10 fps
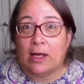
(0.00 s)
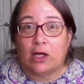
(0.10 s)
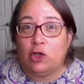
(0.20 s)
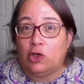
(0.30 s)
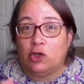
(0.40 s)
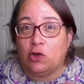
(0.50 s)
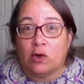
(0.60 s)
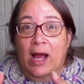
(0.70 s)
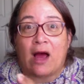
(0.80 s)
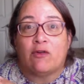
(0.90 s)
You
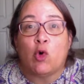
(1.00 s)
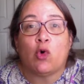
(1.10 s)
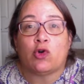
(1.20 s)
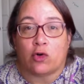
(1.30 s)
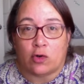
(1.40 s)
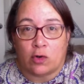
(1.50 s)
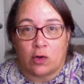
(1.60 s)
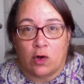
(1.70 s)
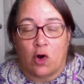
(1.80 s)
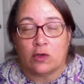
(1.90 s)
don't have an order
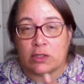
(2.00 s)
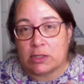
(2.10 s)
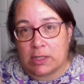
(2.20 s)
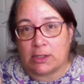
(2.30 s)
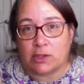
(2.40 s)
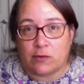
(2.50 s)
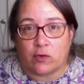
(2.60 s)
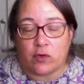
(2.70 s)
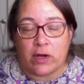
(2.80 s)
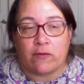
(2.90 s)
on the stages of
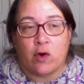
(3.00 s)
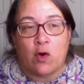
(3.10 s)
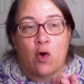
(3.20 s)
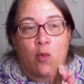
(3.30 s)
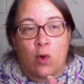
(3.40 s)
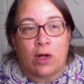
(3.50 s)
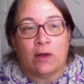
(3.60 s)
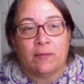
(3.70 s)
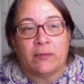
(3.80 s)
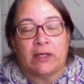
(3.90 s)
grief.
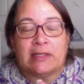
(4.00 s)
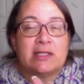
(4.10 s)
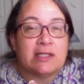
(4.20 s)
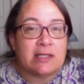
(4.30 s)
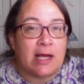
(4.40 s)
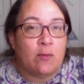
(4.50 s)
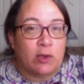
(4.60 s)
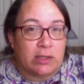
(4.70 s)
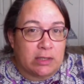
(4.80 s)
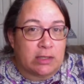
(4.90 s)
Well, it's the same
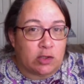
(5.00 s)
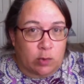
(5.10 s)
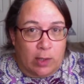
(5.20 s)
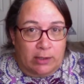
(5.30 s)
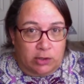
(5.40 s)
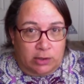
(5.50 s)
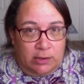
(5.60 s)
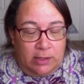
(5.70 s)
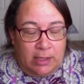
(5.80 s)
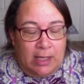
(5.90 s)
with this situation.
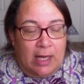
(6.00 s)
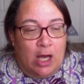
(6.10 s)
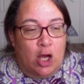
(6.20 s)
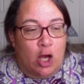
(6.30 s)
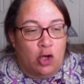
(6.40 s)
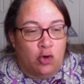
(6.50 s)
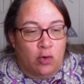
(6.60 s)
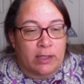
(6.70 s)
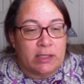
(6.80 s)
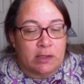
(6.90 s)
You
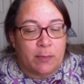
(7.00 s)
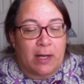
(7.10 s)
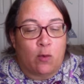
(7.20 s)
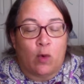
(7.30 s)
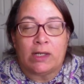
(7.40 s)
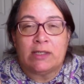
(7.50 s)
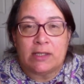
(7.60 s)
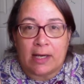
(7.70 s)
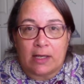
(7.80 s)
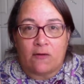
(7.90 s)
can spend 1
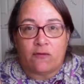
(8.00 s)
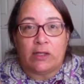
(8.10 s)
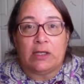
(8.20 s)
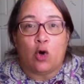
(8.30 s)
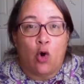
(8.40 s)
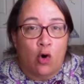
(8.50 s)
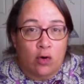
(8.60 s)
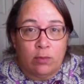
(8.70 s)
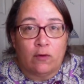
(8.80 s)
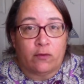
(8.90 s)
second feeling
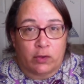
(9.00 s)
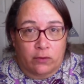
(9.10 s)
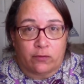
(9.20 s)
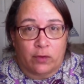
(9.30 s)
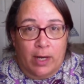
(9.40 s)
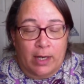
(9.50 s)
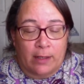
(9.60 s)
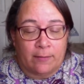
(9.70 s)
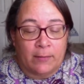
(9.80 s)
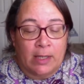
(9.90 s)
horrible for your friend.